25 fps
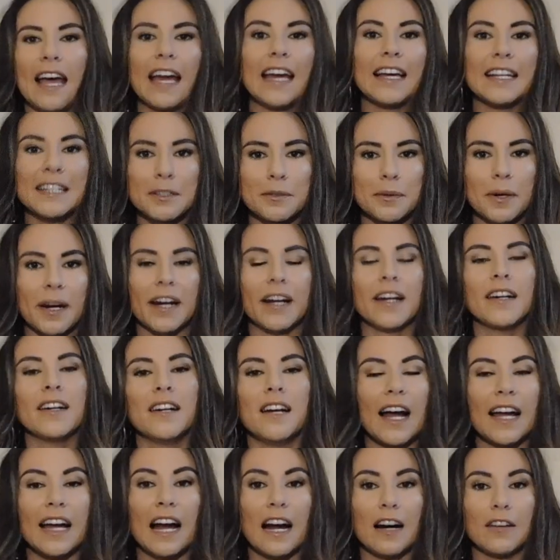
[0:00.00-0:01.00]
anywhere.
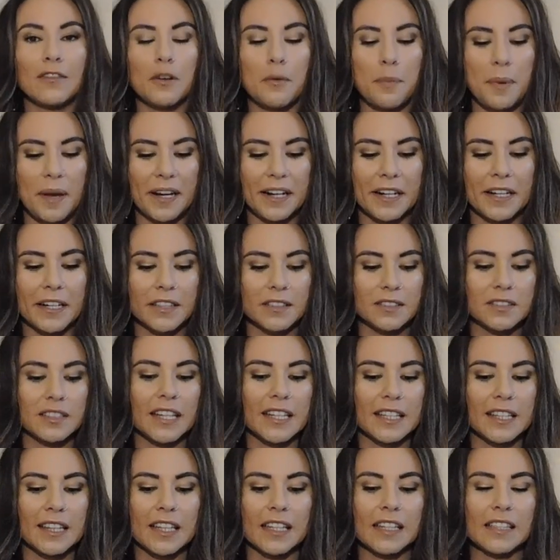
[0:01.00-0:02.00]
I have a pair
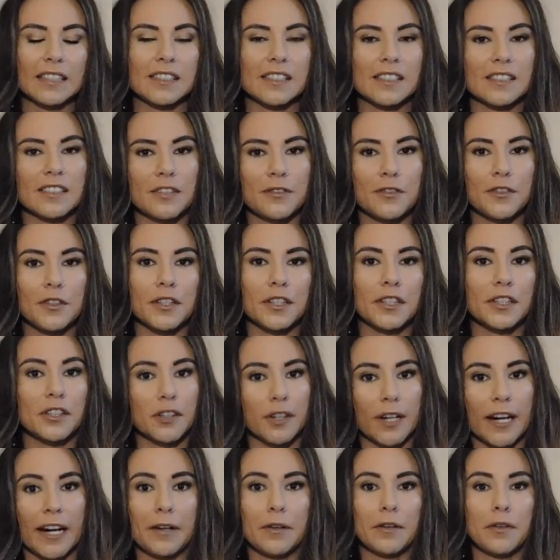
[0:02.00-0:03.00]
like this, except for they're
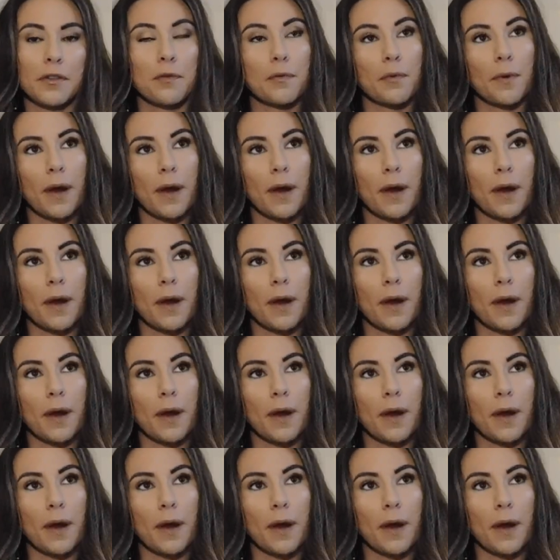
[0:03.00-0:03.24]
gray with